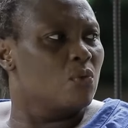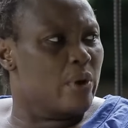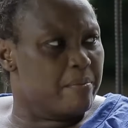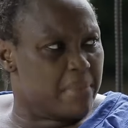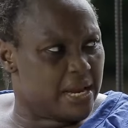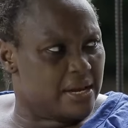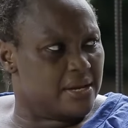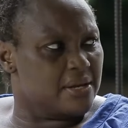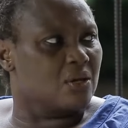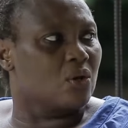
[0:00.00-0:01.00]
Women
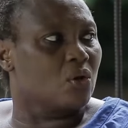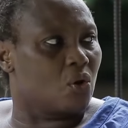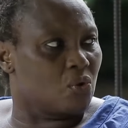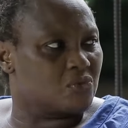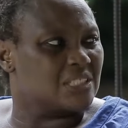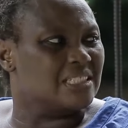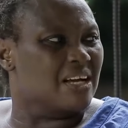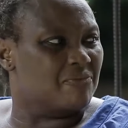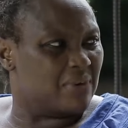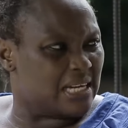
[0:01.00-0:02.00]
lost
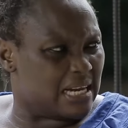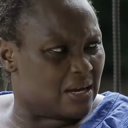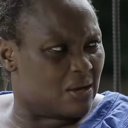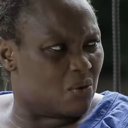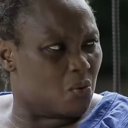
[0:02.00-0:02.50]
their father,